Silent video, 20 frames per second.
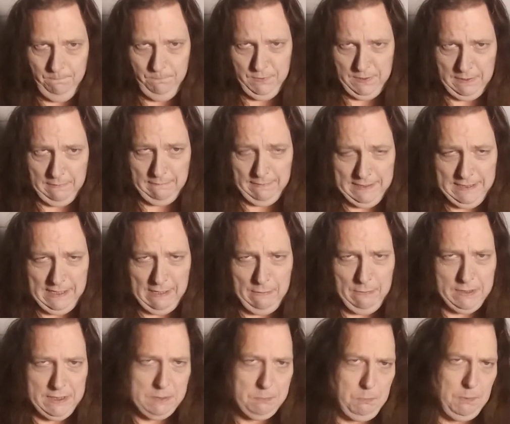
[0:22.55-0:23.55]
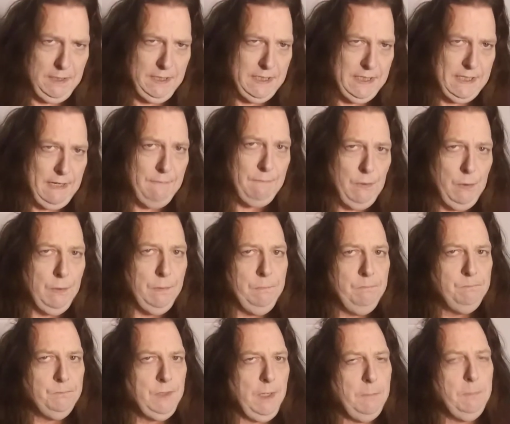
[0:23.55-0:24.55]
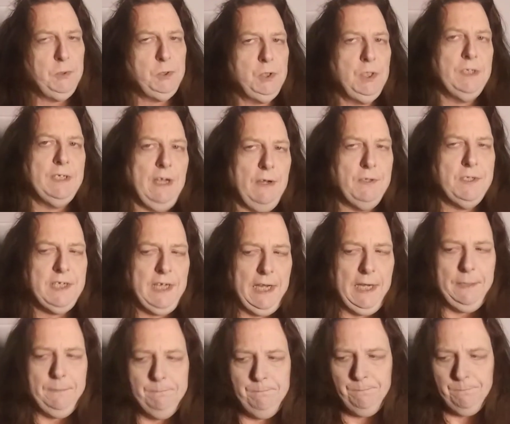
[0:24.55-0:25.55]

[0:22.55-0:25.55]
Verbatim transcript: So right now it's pretty civil. Temperatures outside.